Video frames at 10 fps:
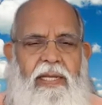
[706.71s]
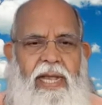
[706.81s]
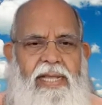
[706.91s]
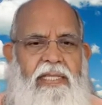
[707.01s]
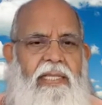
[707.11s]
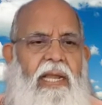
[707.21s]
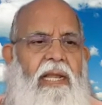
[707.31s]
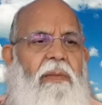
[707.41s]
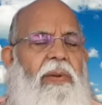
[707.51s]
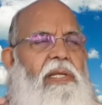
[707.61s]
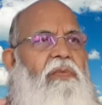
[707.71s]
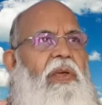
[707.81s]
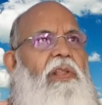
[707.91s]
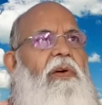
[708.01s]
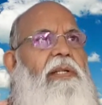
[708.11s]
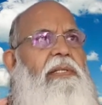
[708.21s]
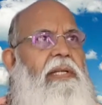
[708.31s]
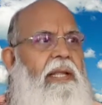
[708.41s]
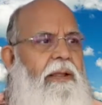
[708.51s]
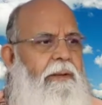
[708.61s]
I said, that depends where you are
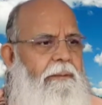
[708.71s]
sitting.